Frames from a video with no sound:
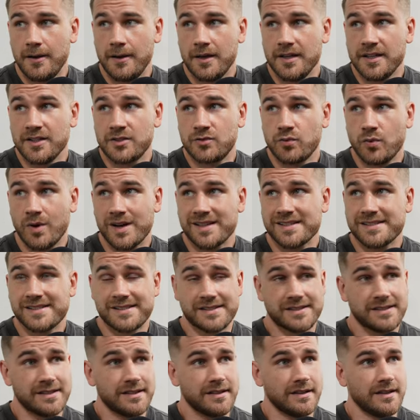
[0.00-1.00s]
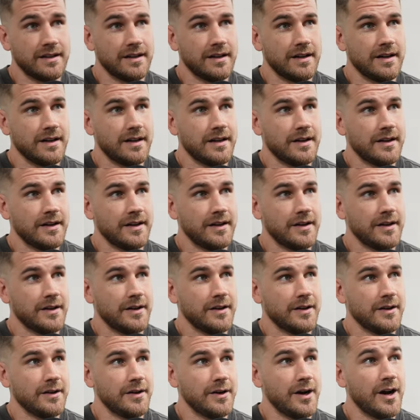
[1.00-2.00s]
It was
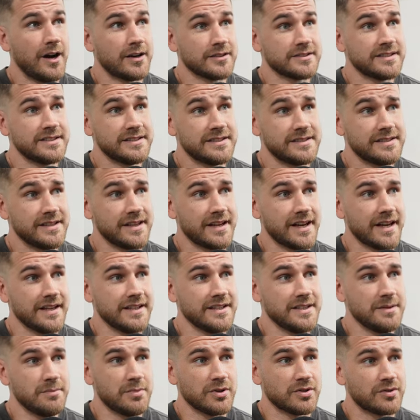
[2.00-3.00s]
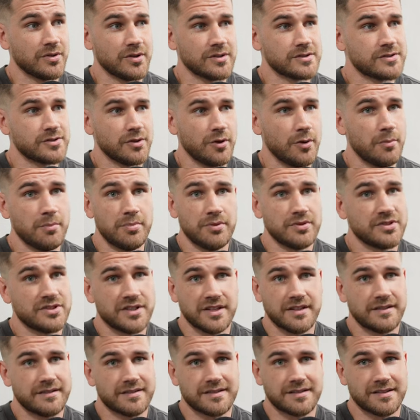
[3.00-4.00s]
artistic idea, but also a
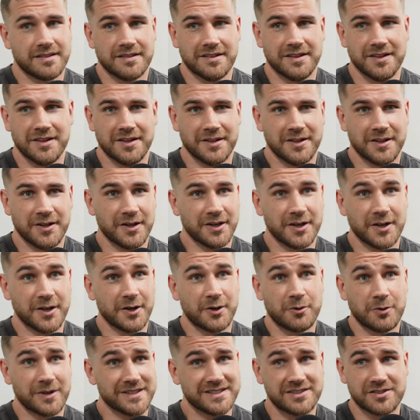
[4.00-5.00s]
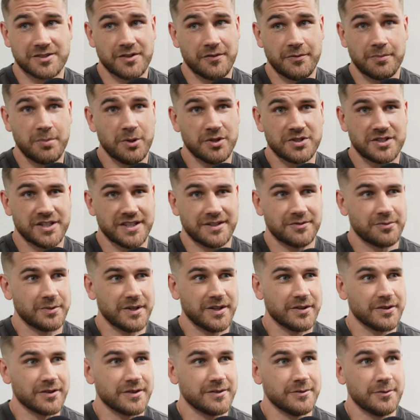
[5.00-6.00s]
budget, a question of budget.
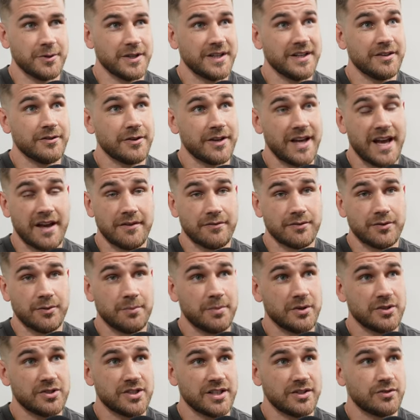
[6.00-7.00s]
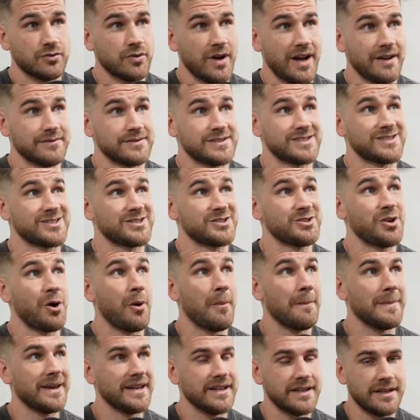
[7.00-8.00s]
We didn't have the budget to have so
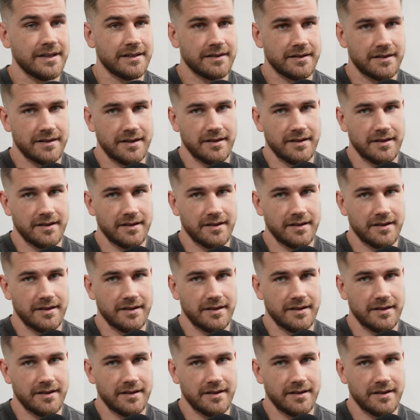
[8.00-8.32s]
many